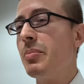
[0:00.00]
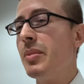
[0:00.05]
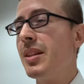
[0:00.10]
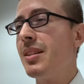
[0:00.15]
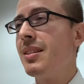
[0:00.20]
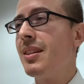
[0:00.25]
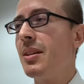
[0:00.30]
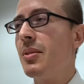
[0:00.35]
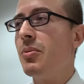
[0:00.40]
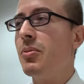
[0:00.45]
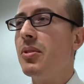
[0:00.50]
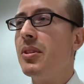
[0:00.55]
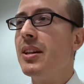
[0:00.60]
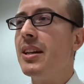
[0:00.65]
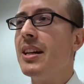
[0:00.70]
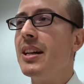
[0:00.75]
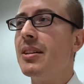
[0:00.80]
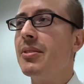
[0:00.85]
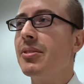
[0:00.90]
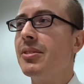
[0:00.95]
might take one
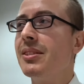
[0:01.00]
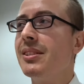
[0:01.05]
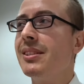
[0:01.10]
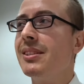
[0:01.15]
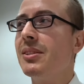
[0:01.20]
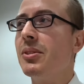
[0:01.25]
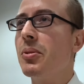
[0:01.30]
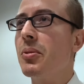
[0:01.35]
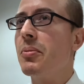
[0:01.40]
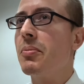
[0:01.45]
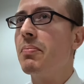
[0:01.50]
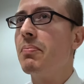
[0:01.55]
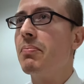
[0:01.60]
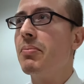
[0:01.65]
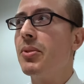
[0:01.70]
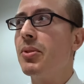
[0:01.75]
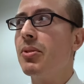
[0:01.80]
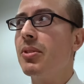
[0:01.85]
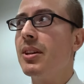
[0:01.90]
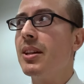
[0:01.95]
hour or
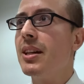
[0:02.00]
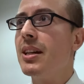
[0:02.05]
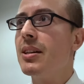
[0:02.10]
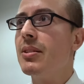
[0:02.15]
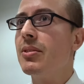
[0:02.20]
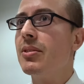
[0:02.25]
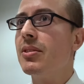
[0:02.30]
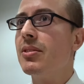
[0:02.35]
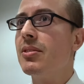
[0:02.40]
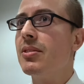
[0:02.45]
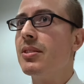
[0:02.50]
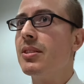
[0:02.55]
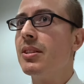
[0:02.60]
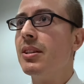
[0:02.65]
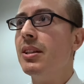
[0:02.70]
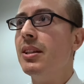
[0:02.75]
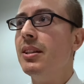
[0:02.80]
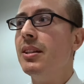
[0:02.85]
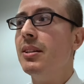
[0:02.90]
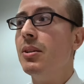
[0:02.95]
three hours.